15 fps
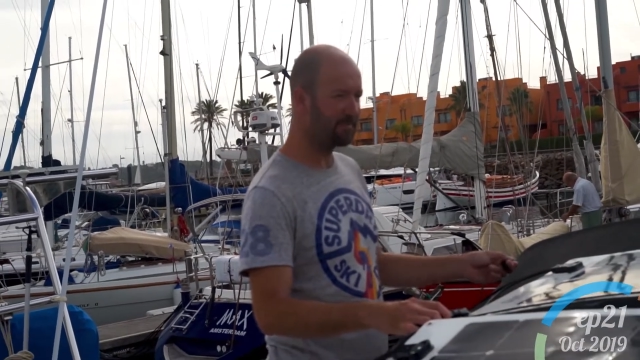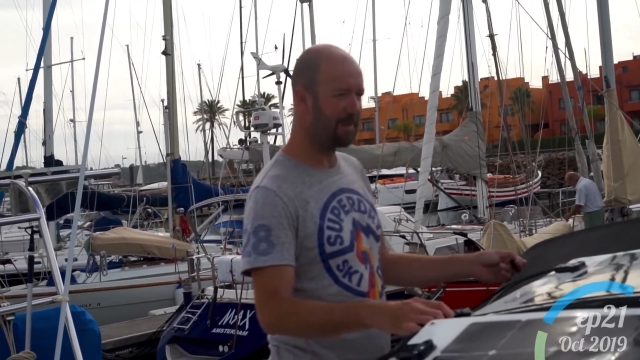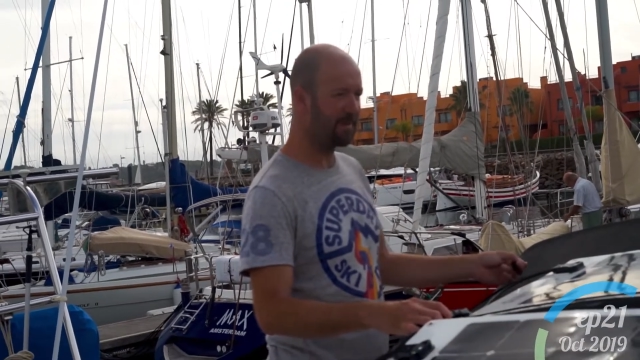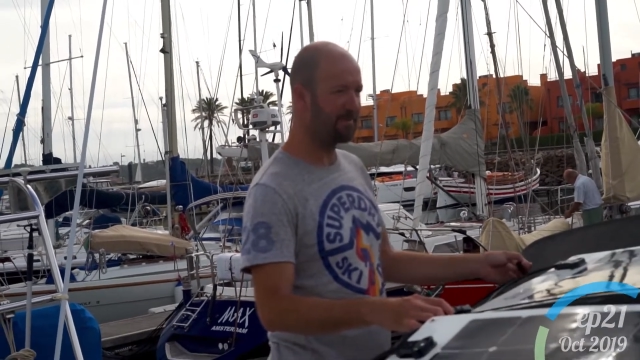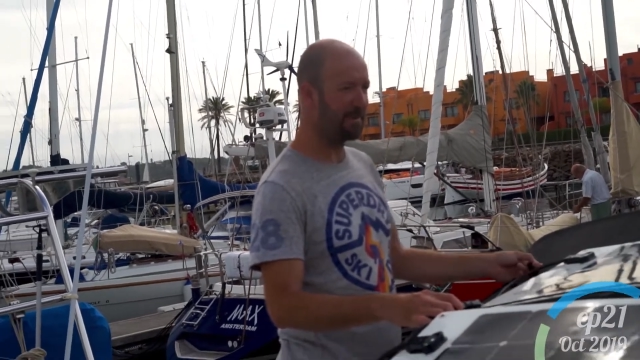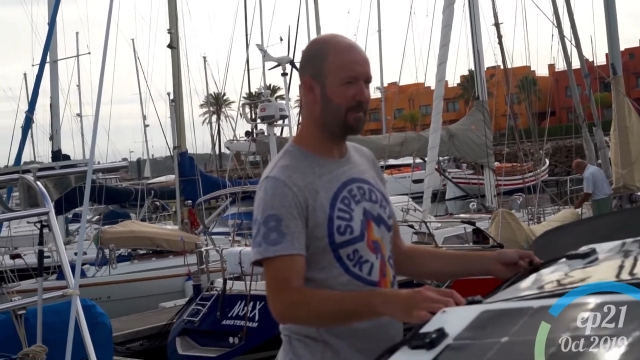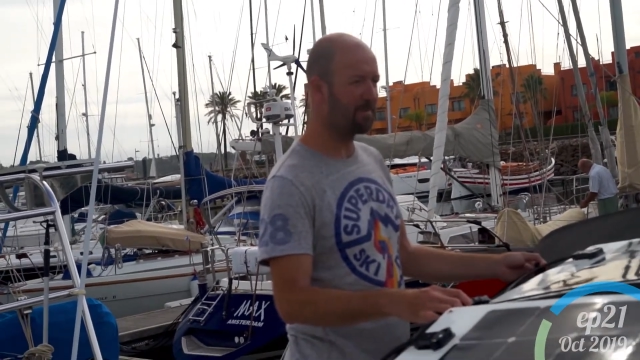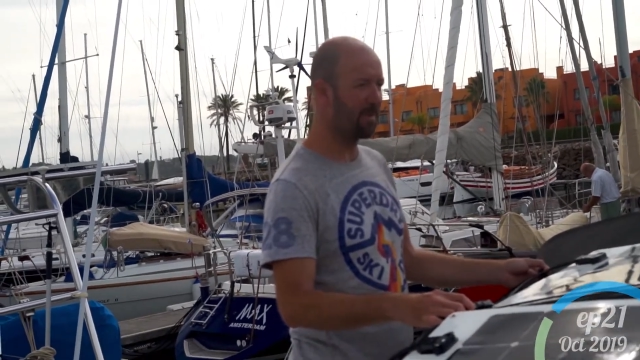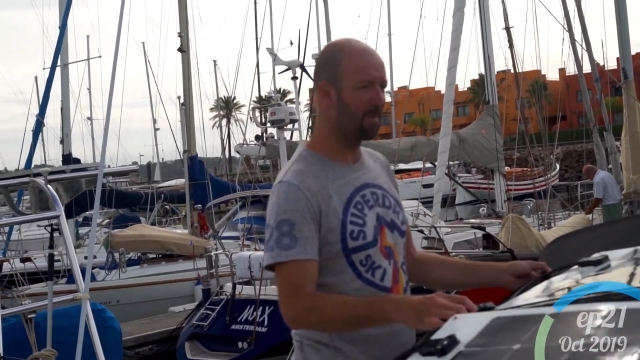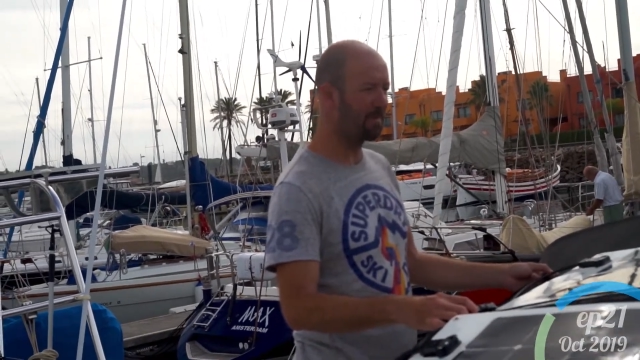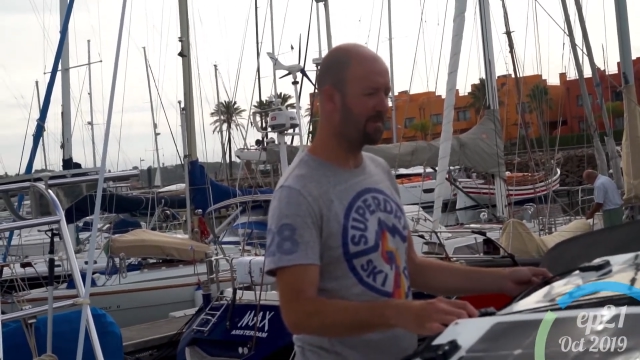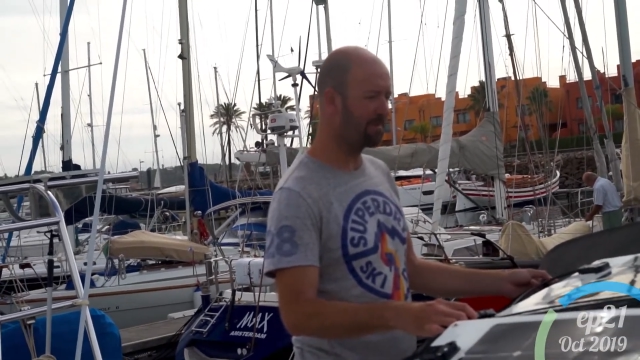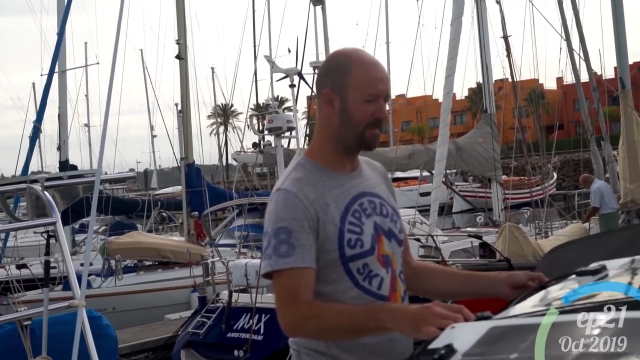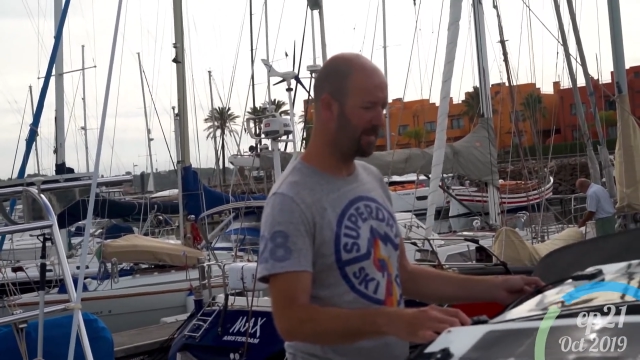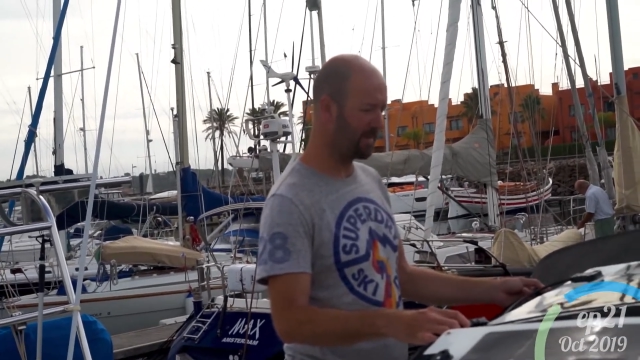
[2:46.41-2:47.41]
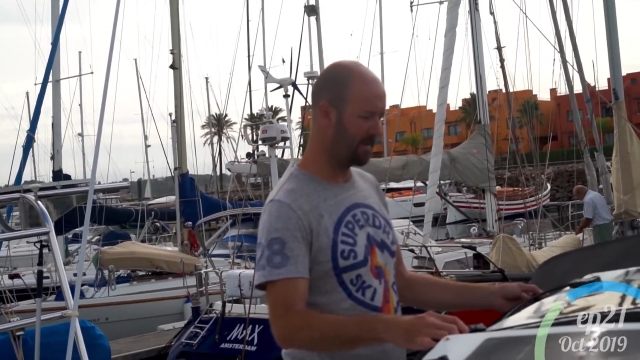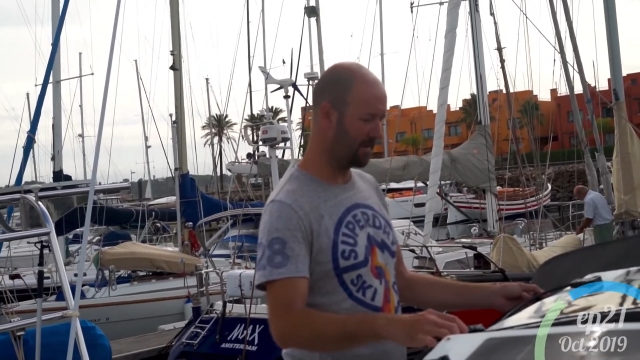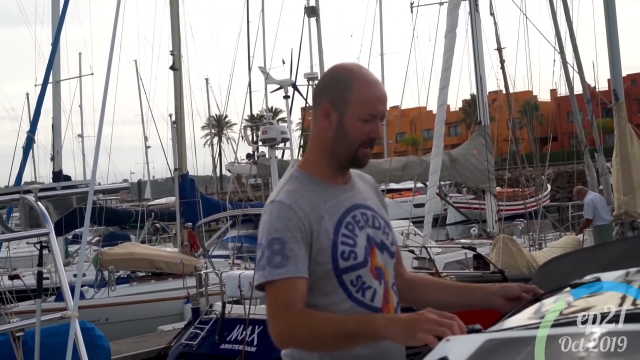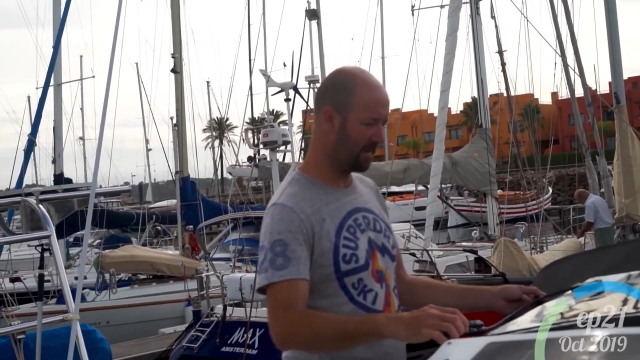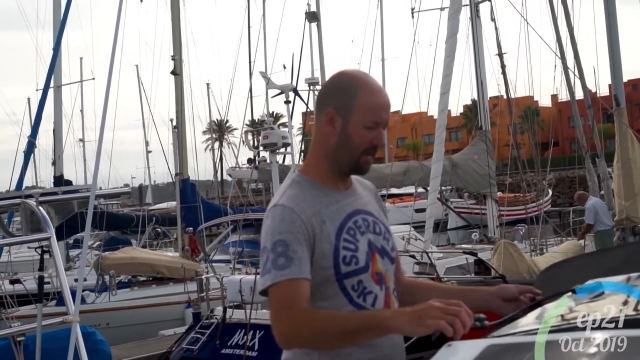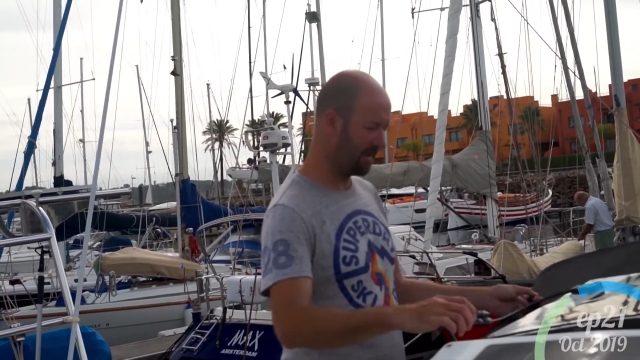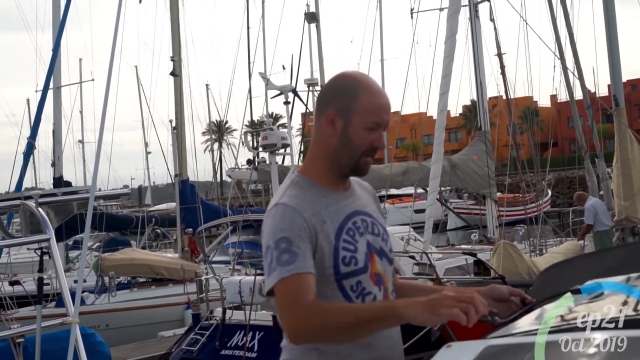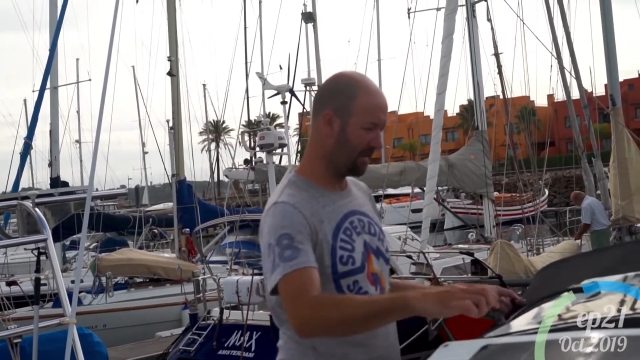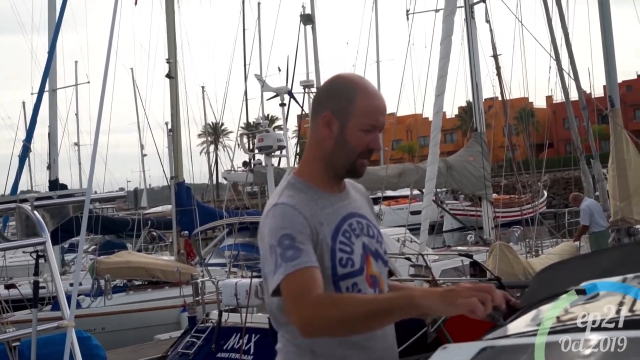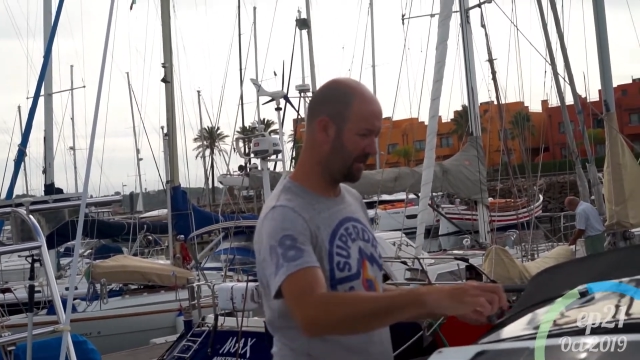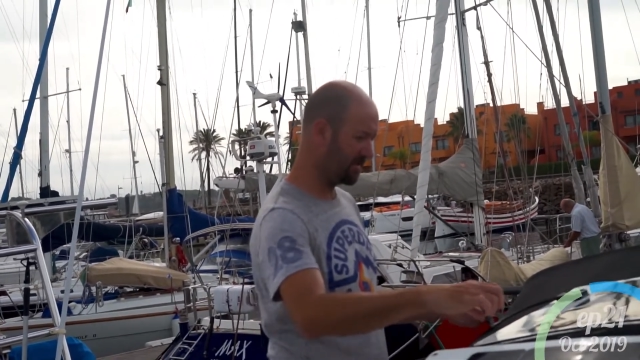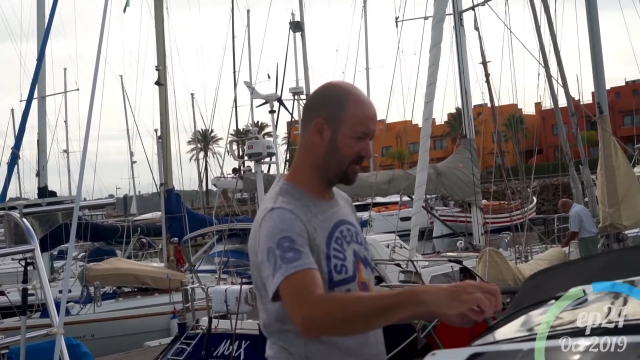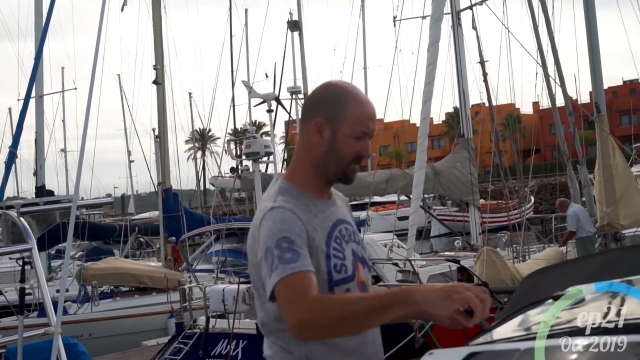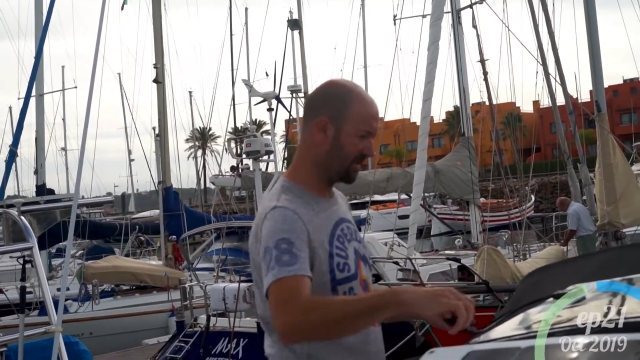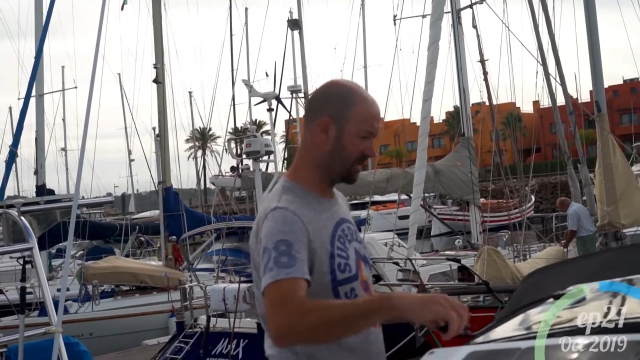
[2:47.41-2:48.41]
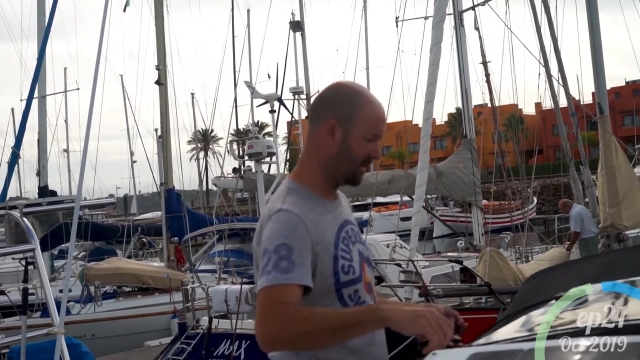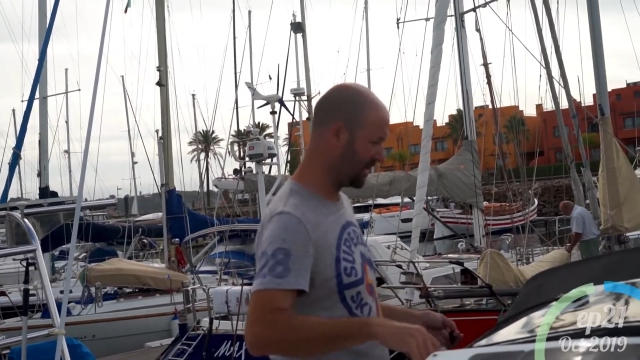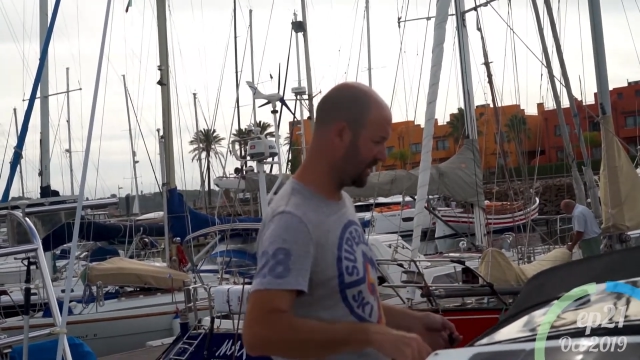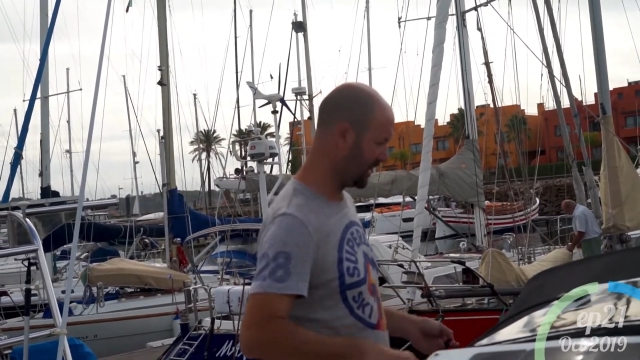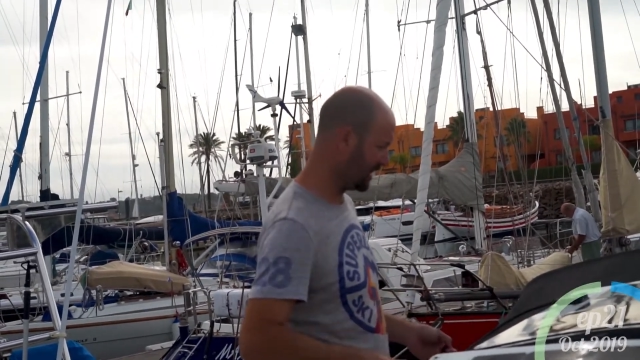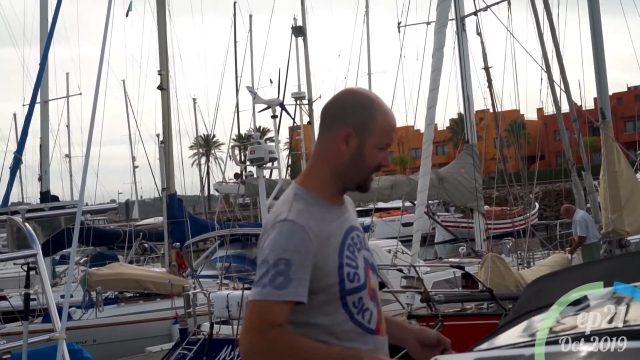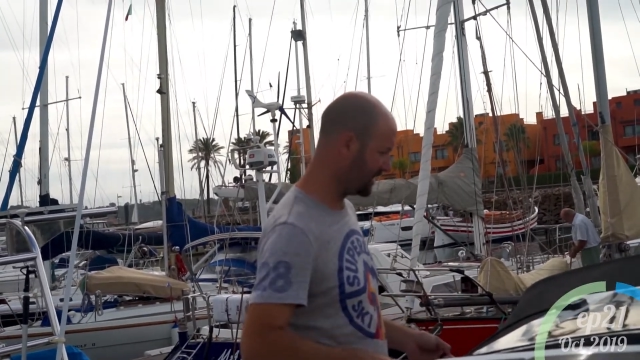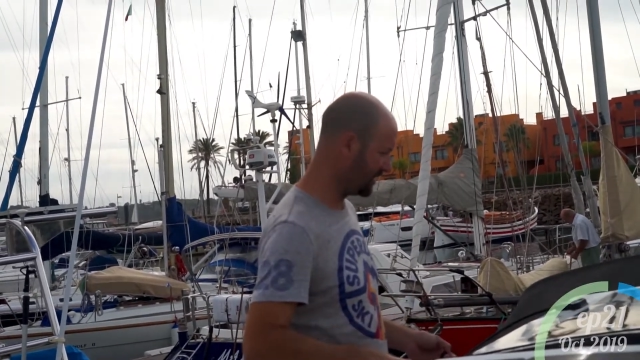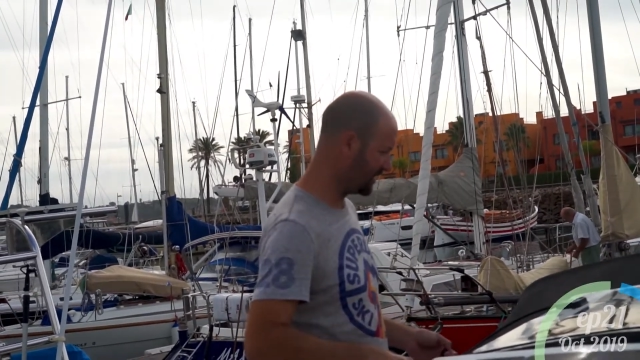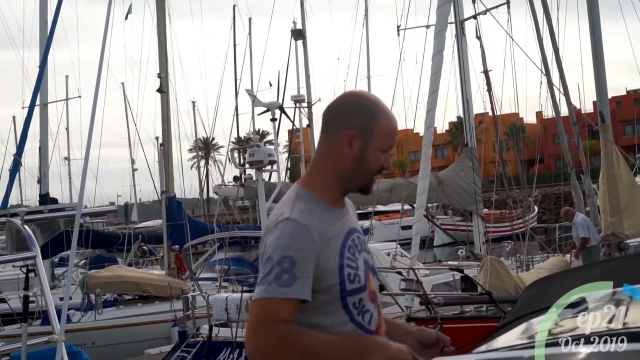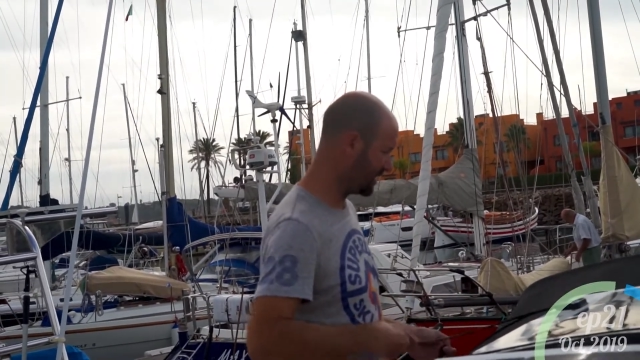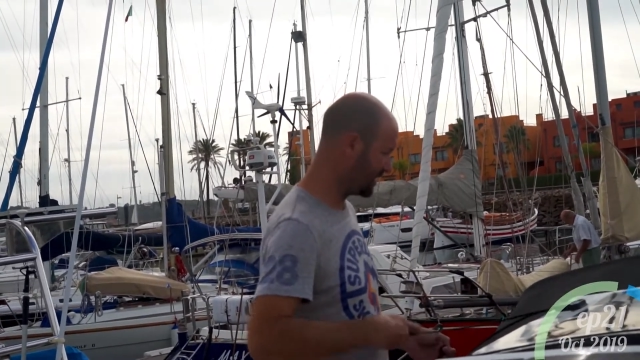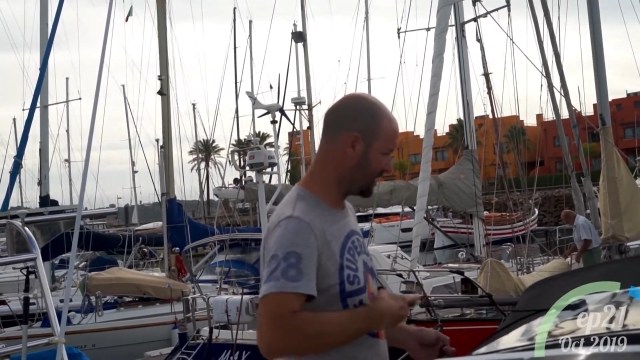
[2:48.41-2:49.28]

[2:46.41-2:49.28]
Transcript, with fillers: might be a problem. Let's try the negatives.